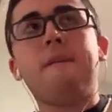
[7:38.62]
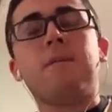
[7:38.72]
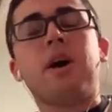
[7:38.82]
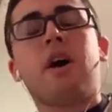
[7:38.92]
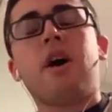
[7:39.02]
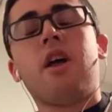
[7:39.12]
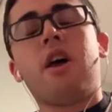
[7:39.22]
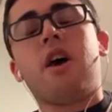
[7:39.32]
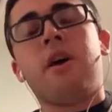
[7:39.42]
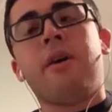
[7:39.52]
but
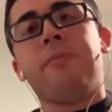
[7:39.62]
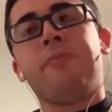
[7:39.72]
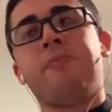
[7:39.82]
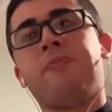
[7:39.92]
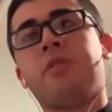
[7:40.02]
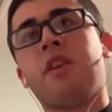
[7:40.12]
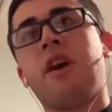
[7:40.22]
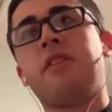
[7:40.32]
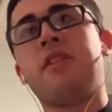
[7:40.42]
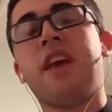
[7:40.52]
um,
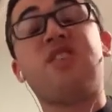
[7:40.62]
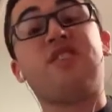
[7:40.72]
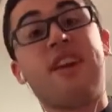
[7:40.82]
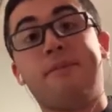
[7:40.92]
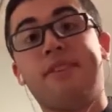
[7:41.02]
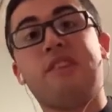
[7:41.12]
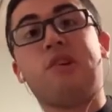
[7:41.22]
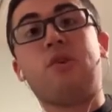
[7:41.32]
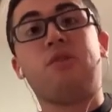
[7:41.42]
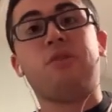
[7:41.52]
and then the other campus I have
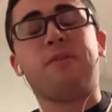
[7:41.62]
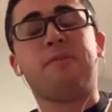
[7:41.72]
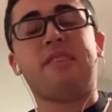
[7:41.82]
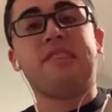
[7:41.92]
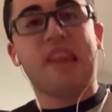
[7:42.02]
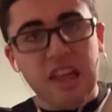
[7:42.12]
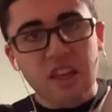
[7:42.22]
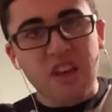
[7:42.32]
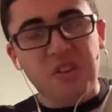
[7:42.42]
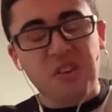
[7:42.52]
to go to is in
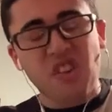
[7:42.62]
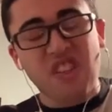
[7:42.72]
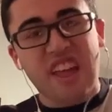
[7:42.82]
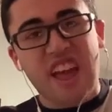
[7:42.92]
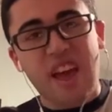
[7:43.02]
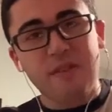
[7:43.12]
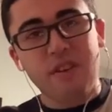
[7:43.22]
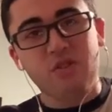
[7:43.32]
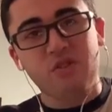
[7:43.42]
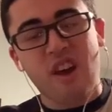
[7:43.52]
Passaic, which is like a half
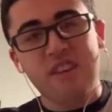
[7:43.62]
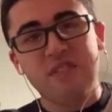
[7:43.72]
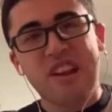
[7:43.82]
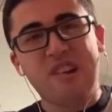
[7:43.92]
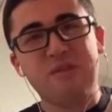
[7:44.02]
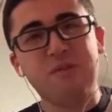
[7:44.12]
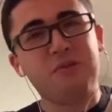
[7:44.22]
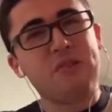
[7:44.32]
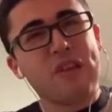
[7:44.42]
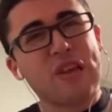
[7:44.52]
hour drive, and I don't
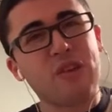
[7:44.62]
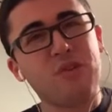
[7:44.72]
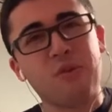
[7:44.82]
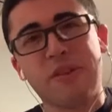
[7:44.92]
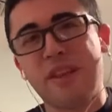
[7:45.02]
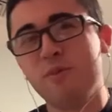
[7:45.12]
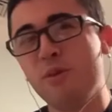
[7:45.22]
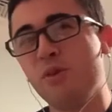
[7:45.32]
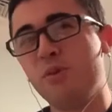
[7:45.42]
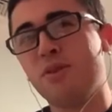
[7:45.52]
feel like doing that,
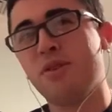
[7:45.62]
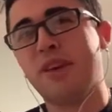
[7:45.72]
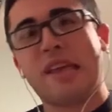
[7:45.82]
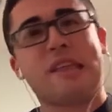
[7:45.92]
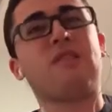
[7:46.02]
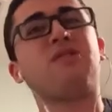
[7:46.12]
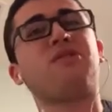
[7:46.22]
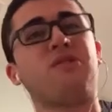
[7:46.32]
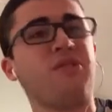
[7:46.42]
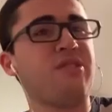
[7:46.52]
especially with like all the
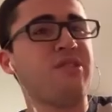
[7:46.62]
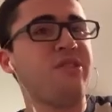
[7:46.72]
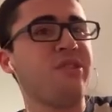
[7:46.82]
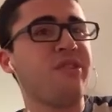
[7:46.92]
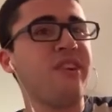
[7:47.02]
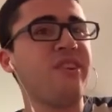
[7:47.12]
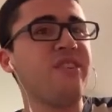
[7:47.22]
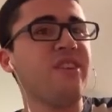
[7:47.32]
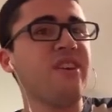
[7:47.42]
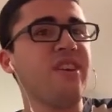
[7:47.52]
snow that's still on the ground.